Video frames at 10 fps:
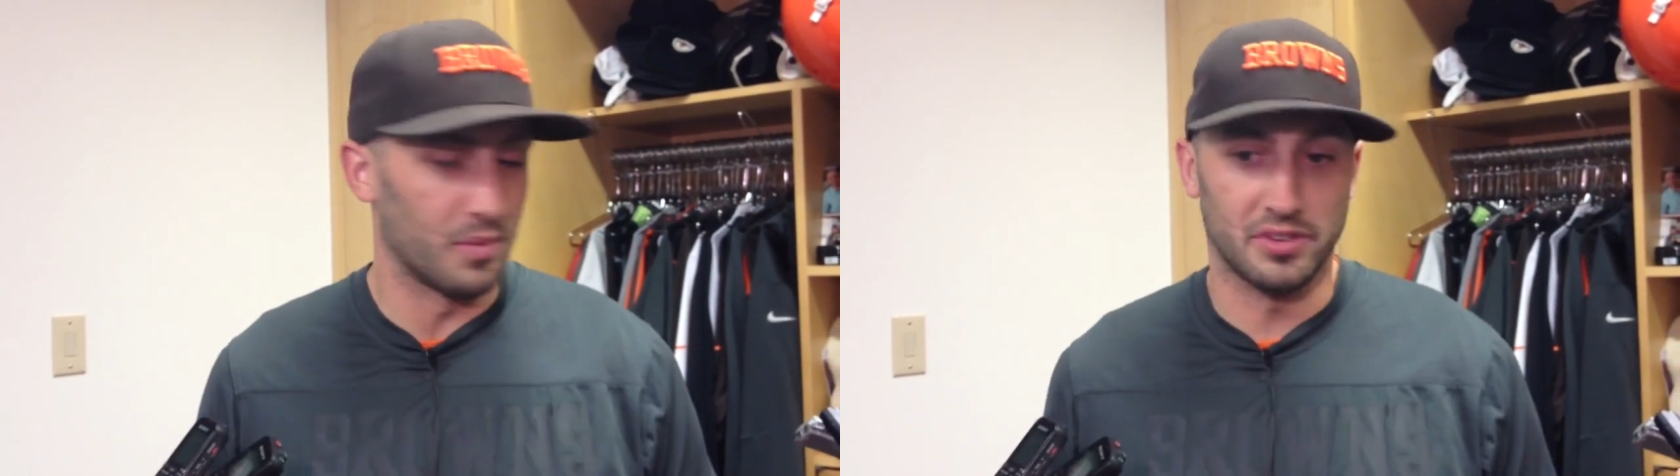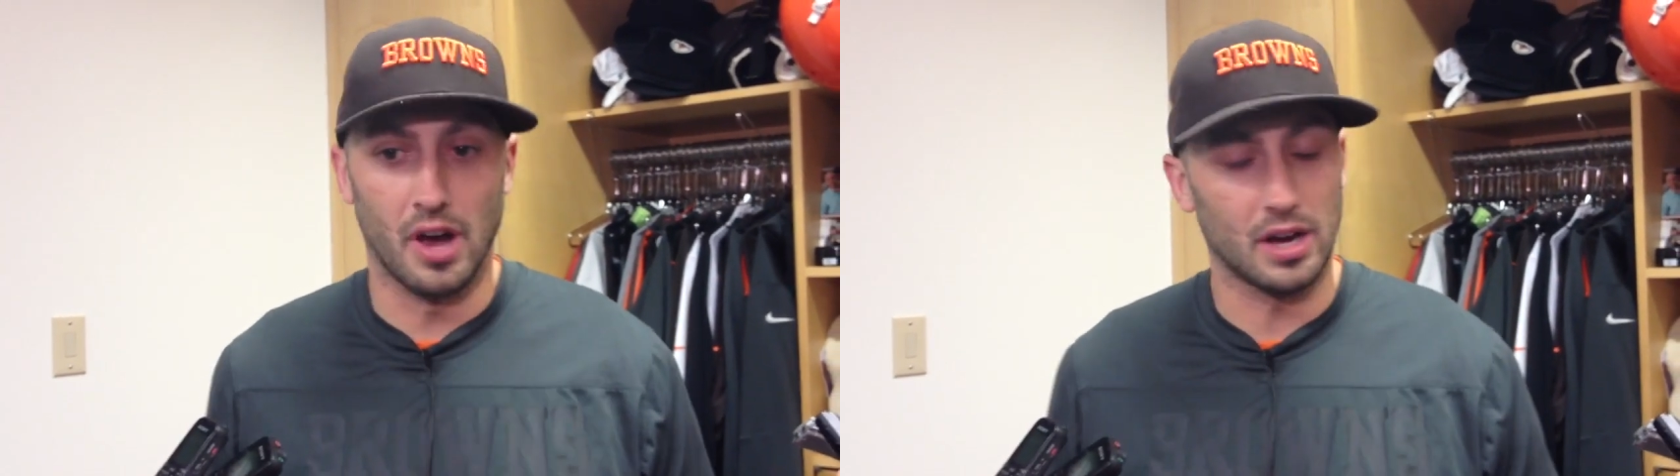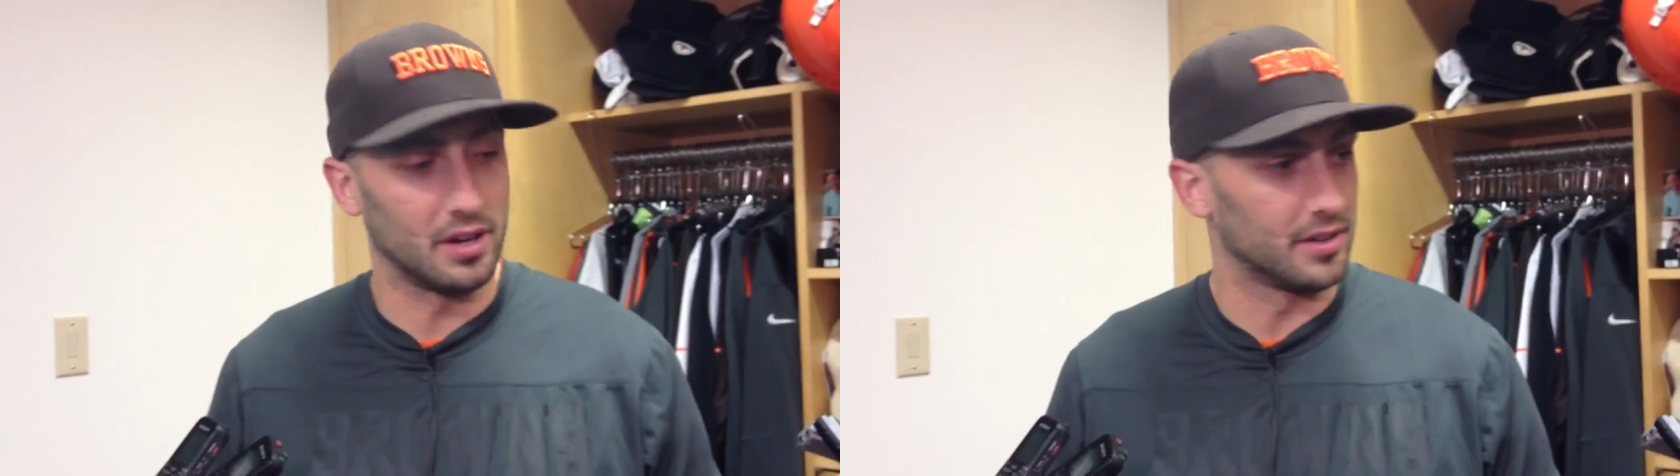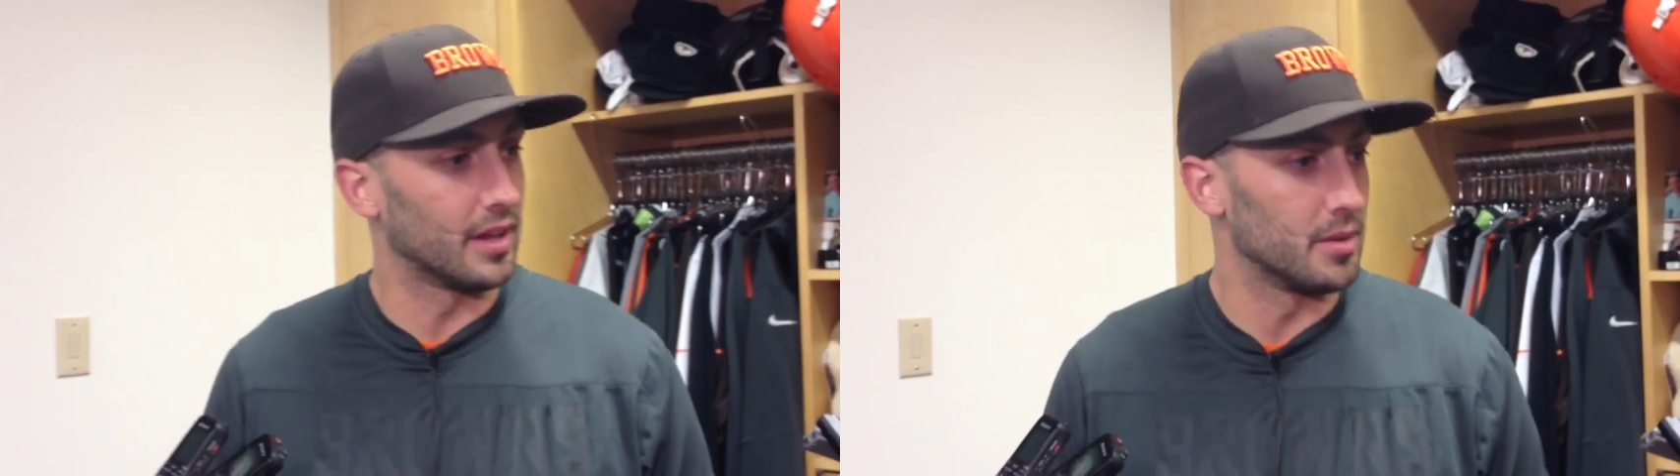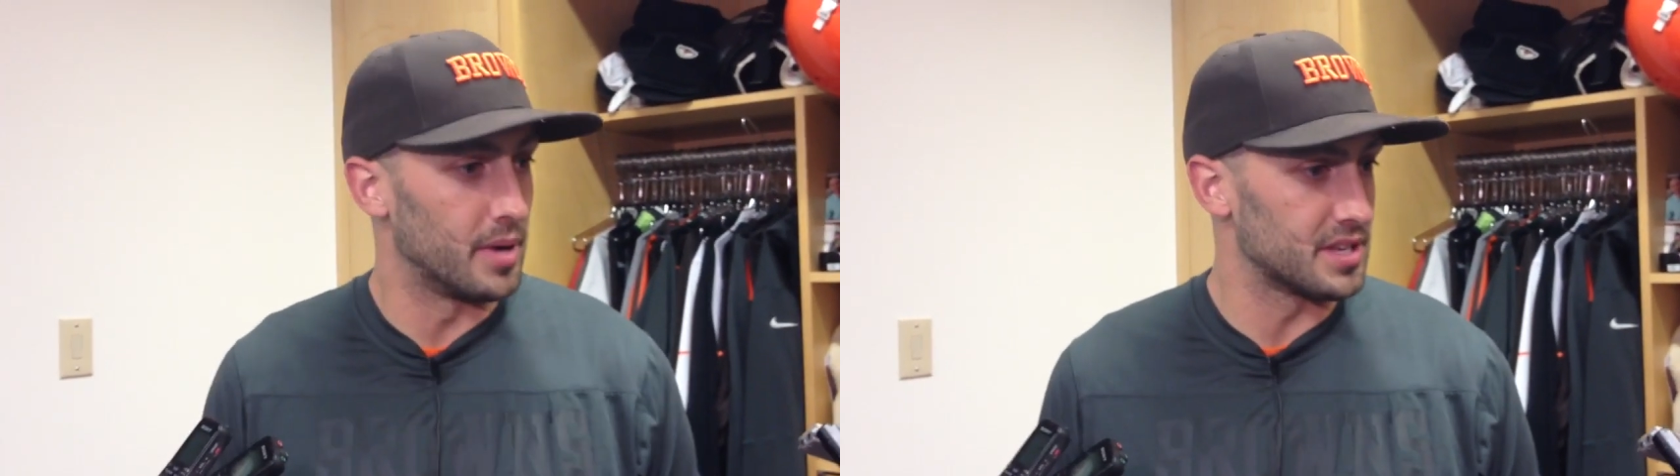We talk on a
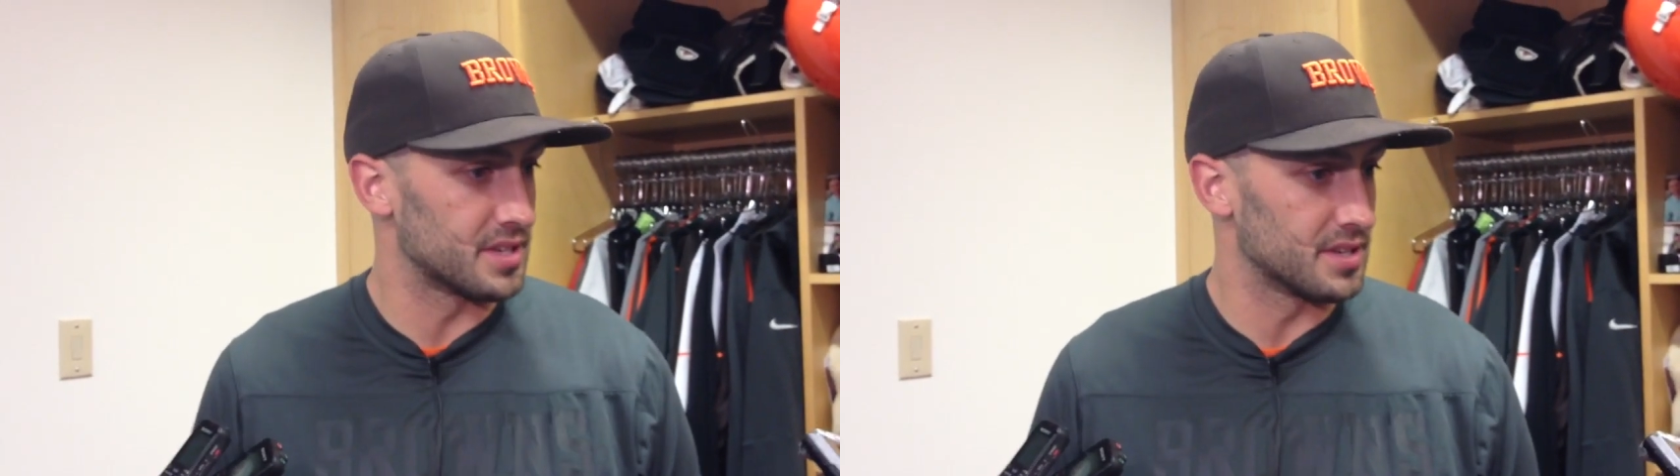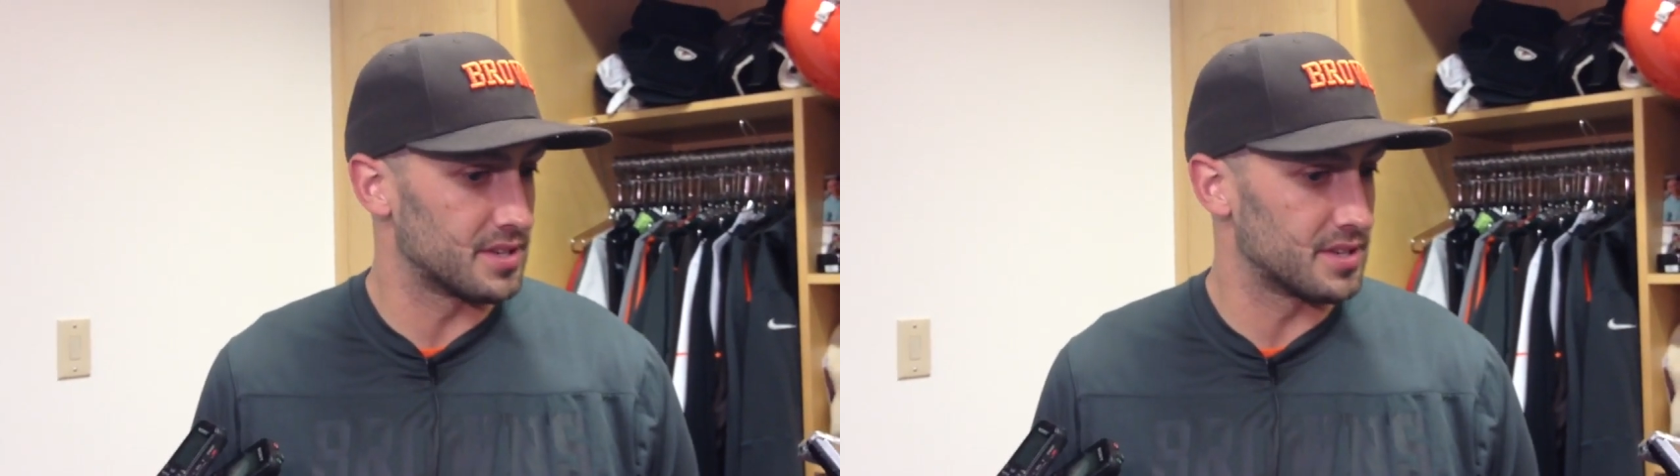daily basis,